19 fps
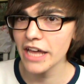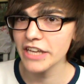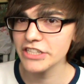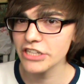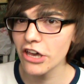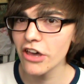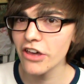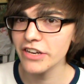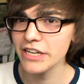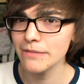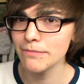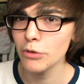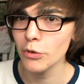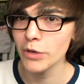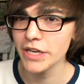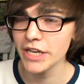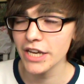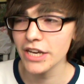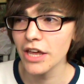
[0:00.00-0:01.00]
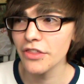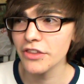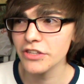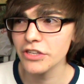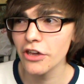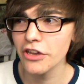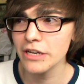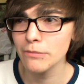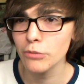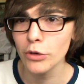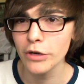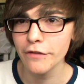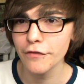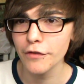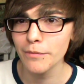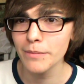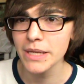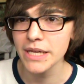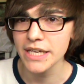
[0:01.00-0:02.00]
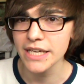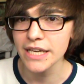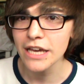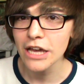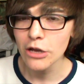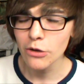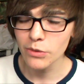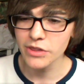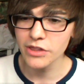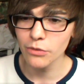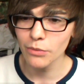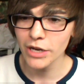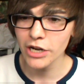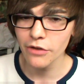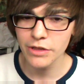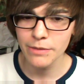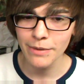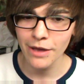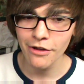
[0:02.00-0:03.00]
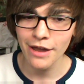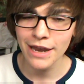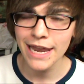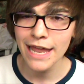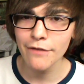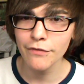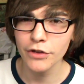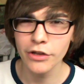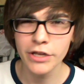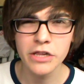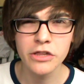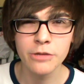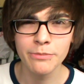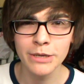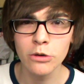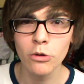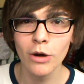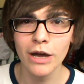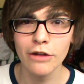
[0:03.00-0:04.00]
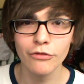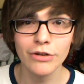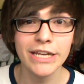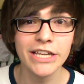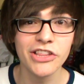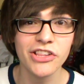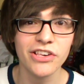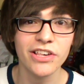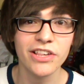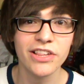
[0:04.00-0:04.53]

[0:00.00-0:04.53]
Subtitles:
a turning point. Another turning point for me was that when I was about 11, I used to be quite religious.